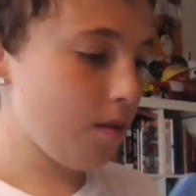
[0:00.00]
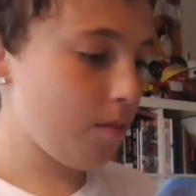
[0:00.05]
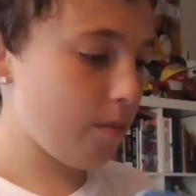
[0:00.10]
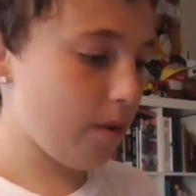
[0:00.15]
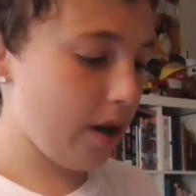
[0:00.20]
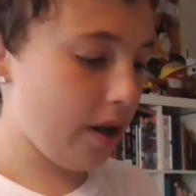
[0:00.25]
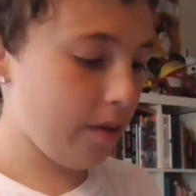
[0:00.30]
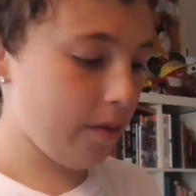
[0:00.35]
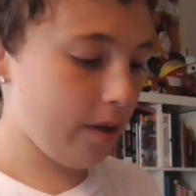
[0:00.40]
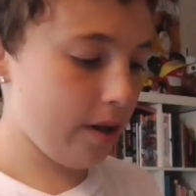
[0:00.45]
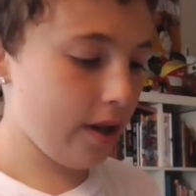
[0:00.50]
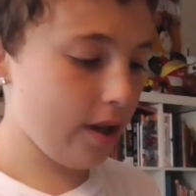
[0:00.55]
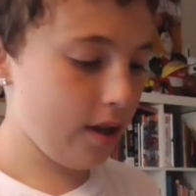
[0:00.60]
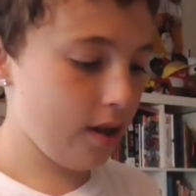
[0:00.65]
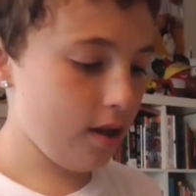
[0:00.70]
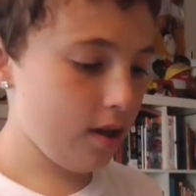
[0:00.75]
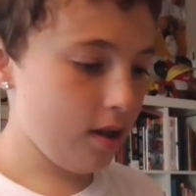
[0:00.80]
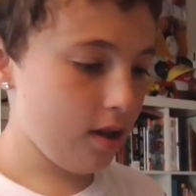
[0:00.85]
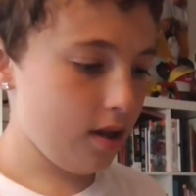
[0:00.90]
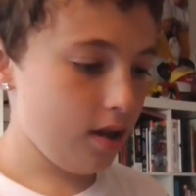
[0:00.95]
But
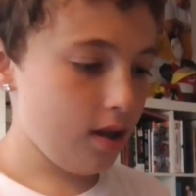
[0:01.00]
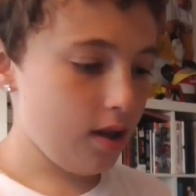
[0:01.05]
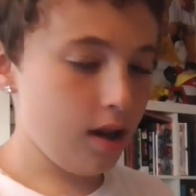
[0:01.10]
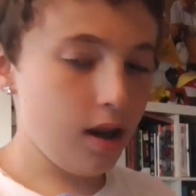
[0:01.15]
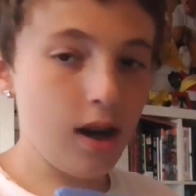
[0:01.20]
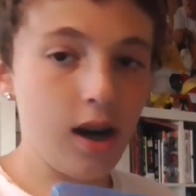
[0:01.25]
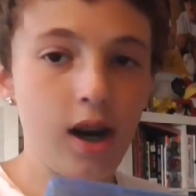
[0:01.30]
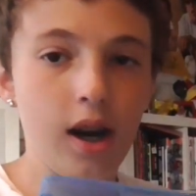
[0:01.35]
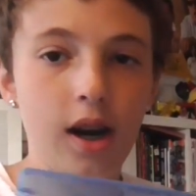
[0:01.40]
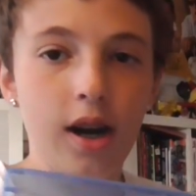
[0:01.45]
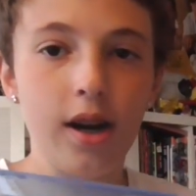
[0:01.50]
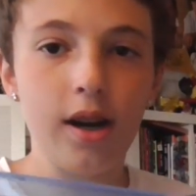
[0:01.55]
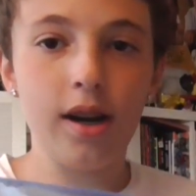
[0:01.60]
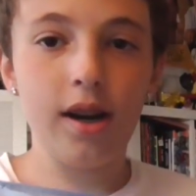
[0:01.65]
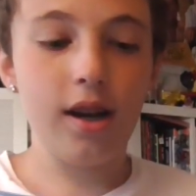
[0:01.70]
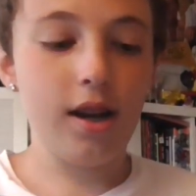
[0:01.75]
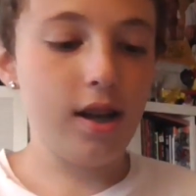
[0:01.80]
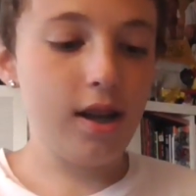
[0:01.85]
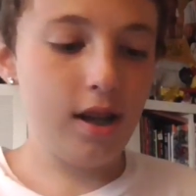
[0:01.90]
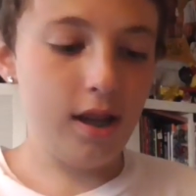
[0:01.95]
anyway,
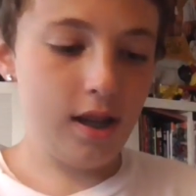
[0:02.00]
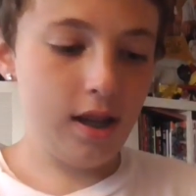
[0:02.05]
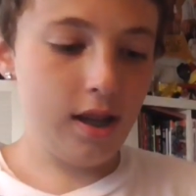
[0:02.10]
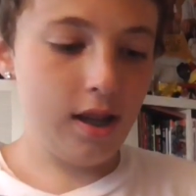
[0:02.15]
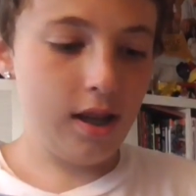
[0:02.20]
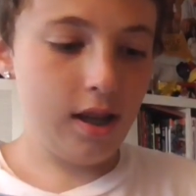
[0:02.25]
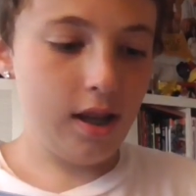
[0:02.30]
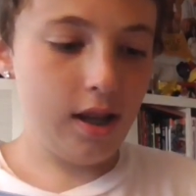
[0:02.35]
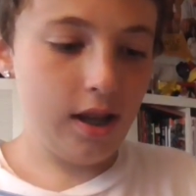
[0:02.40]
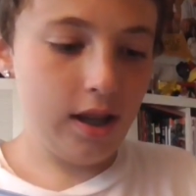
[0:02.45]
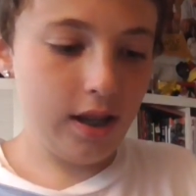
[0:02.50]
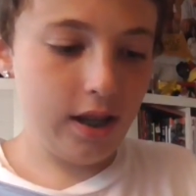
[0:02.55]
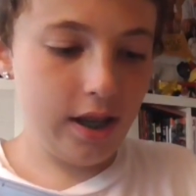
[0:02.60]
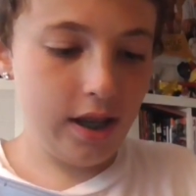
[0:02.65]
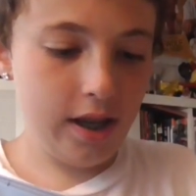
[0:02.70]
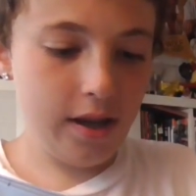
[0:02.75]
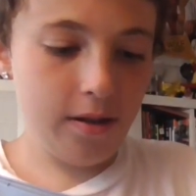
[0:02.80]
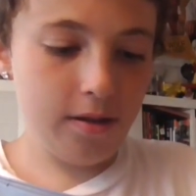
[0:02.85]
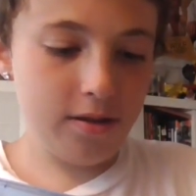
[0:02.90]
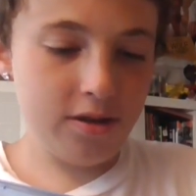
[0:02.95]
I
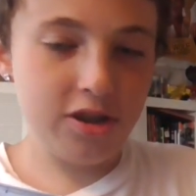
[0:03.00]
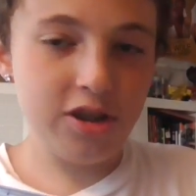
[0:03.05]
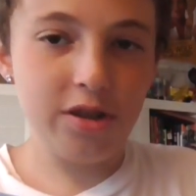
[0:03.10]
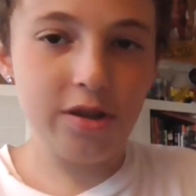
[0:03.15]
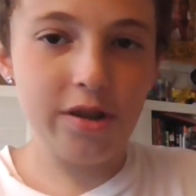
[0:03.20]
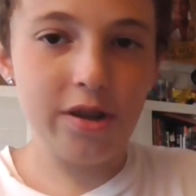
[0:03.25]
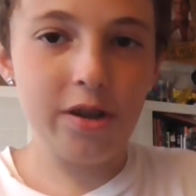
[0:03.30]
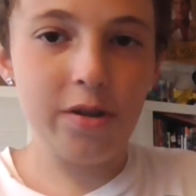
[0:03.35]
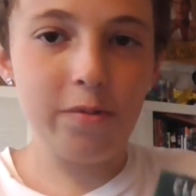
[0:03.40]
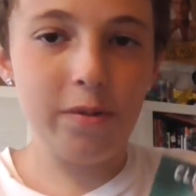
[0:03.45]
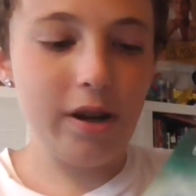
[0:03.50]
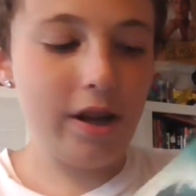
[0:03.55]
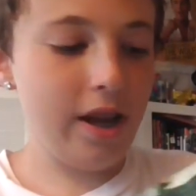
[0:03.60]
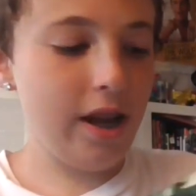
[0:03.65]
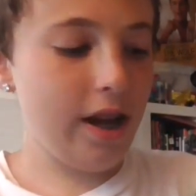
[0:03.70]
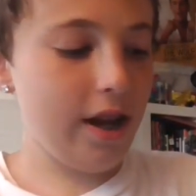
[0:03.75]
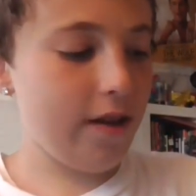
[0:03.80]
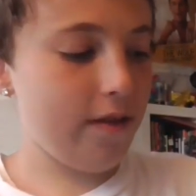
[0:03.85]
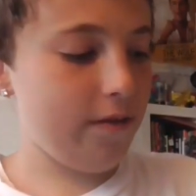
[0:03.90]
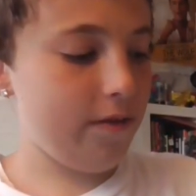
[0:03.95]
can't show you, but I
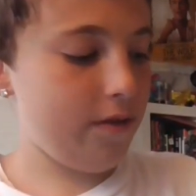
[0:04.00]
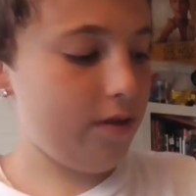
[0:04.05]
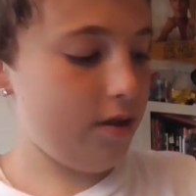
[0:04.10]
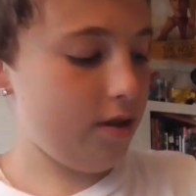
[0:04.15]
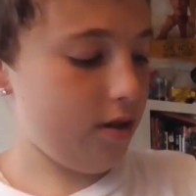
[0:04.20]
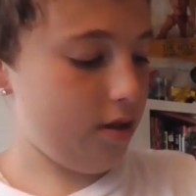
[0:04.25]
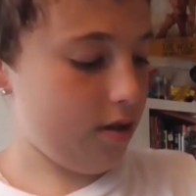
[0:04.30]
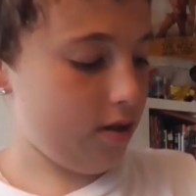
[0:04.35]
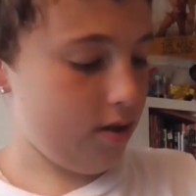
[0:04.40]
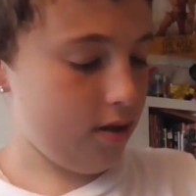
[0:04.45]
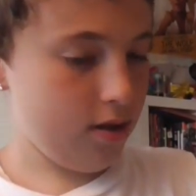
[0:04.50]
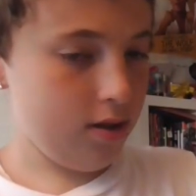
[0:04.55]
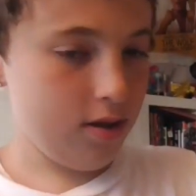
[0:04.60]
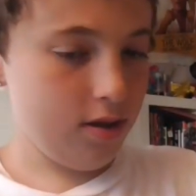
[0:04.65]
have the